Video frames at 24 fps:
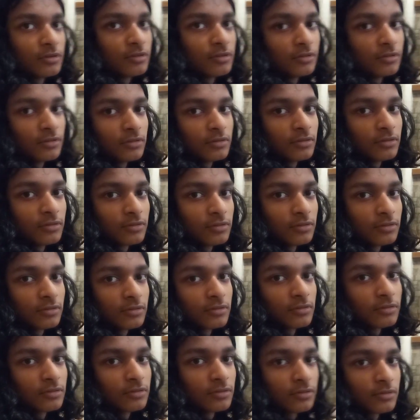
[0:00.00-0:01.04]
So,
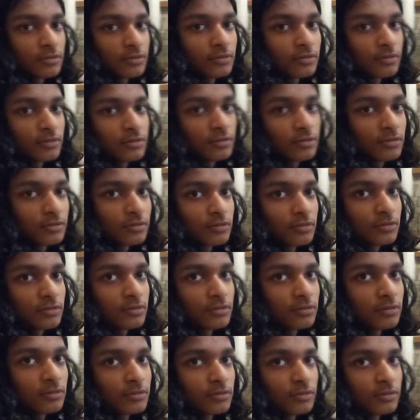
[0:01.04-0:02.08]
how your
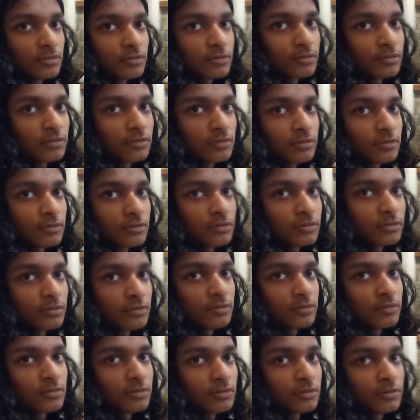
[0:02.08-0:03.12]
teacher actually
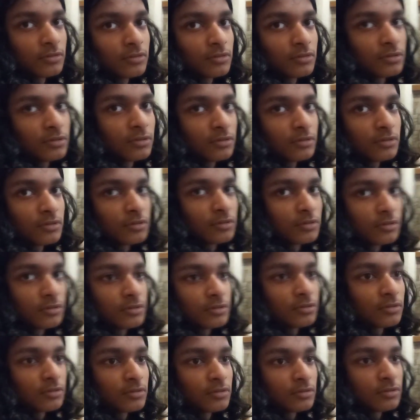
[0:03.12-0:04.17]
judge that? Okay, you
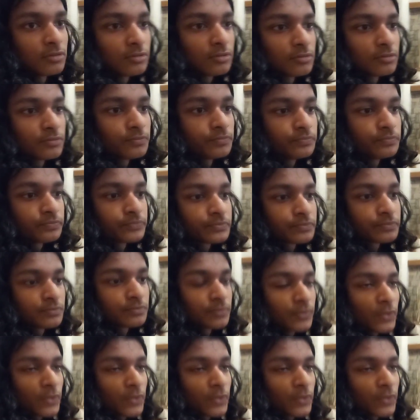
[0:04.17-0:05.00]
are quite good in English.